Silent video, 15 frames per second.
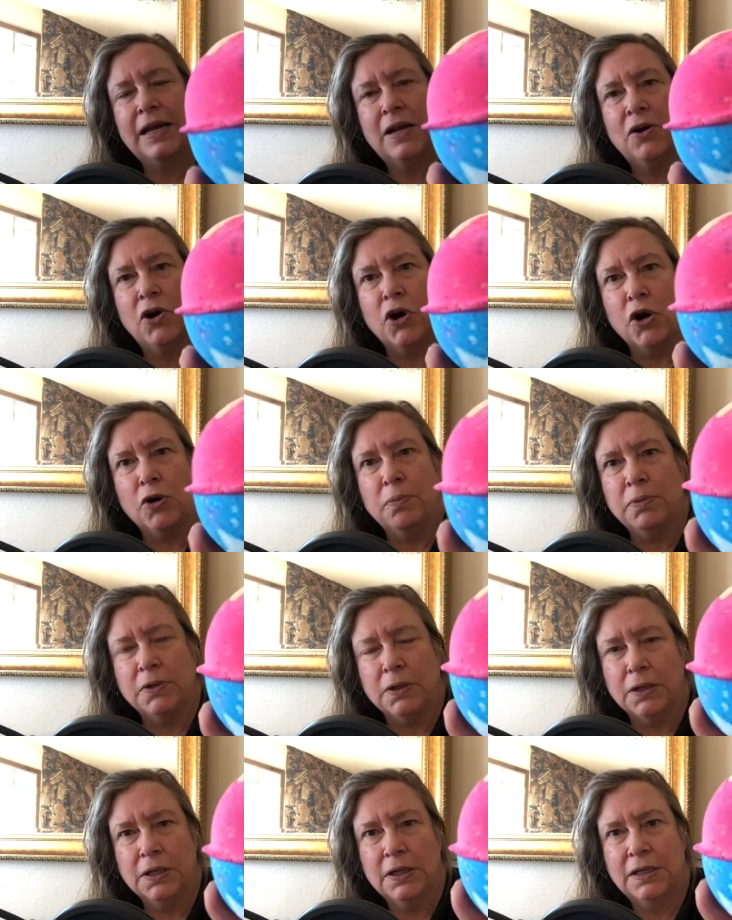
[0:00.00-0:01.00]
an
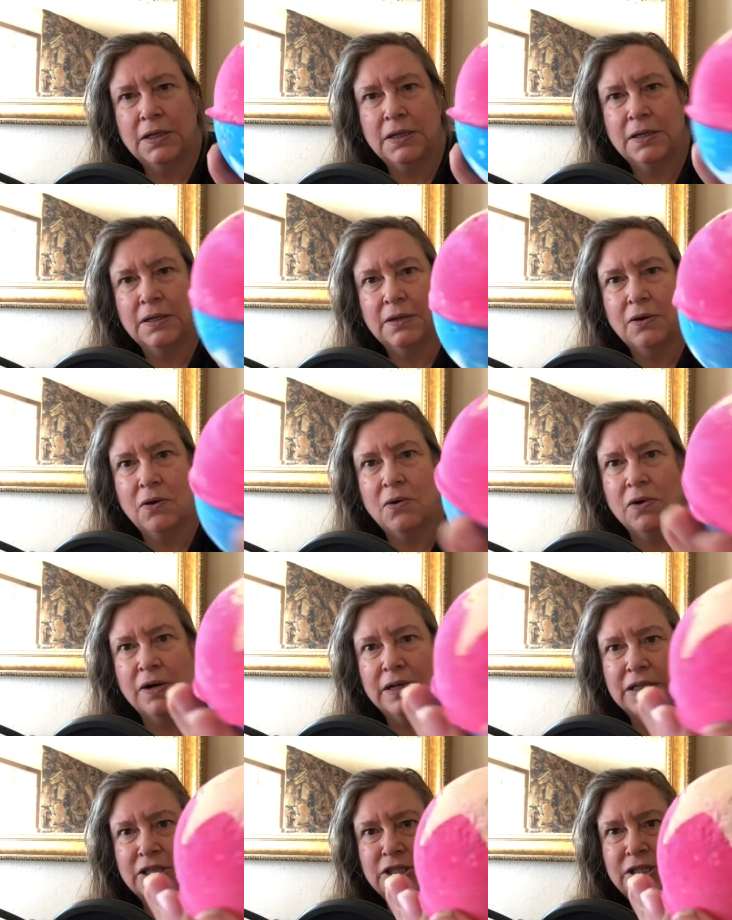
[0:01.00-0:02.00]
herbal
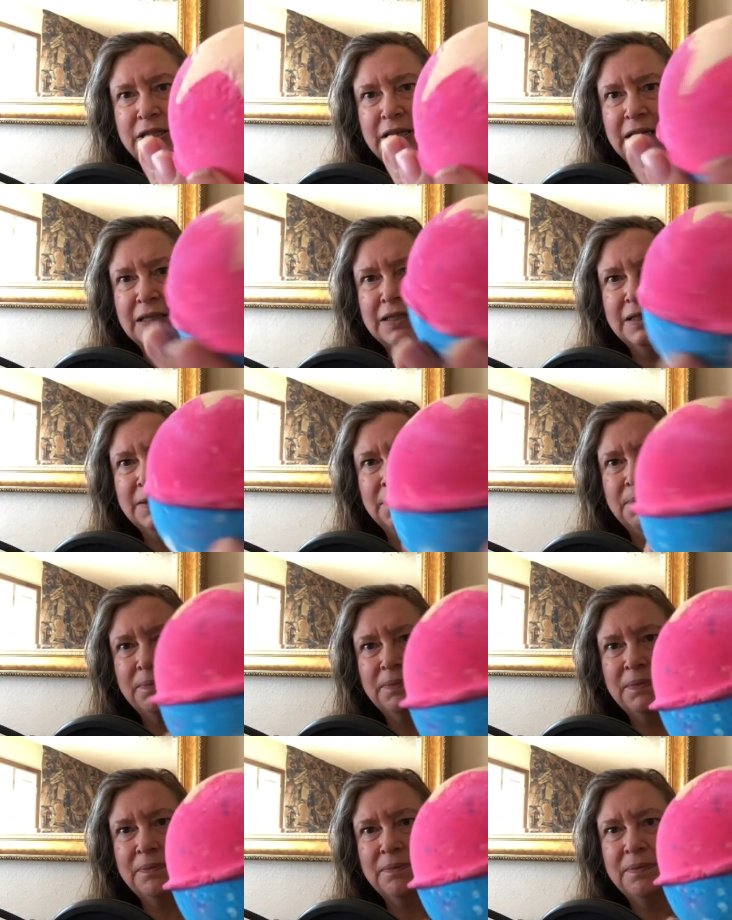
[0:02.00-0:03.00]
orange scent,
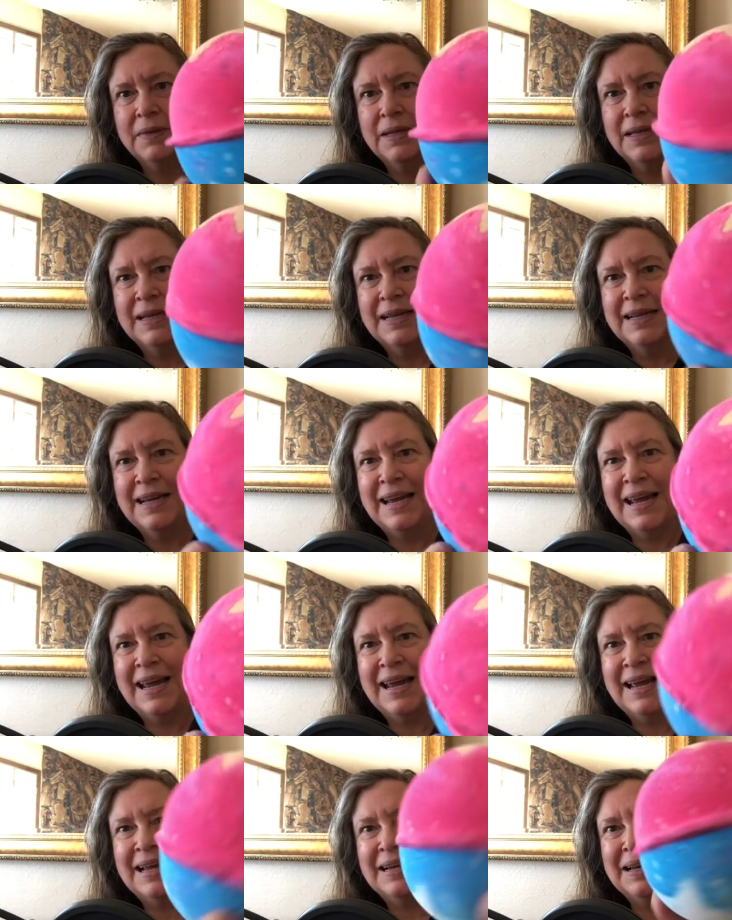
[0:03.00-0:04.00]
and